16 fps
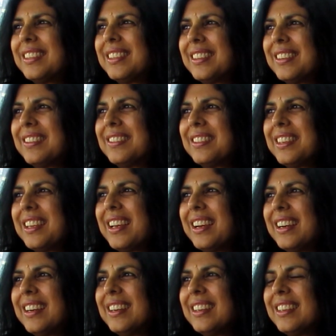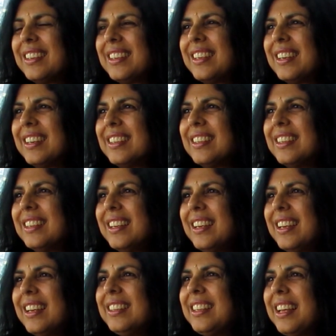So yeah.
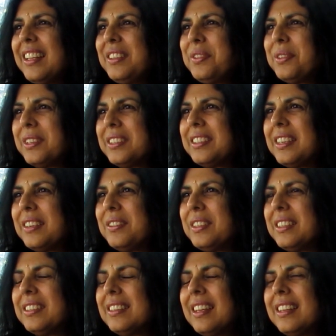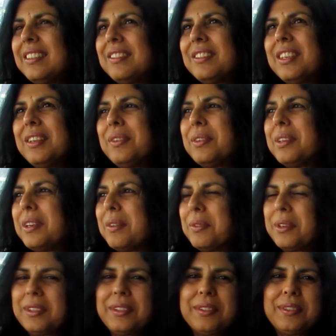And that's what, I mean, that's really what I
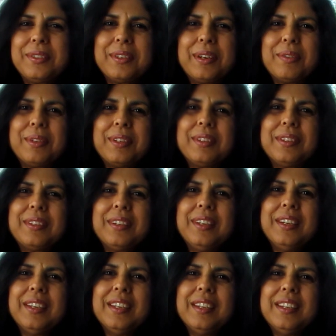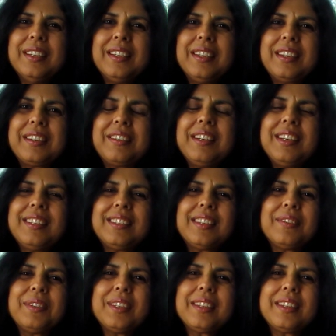want to do. I want to create
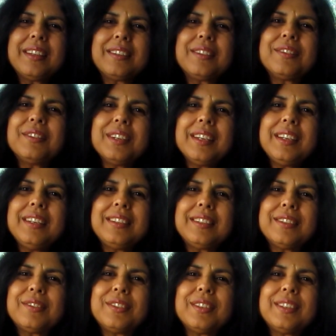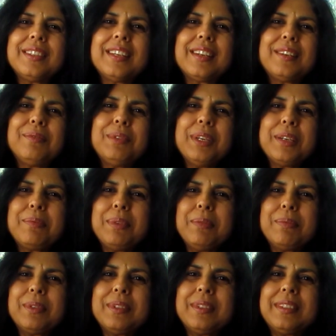something that's really different that'll make
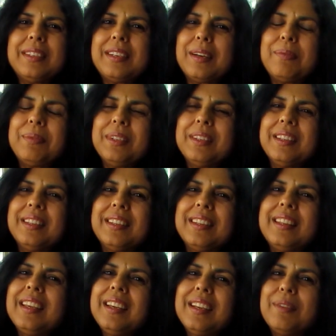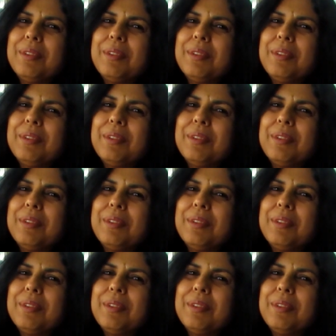people sit up and think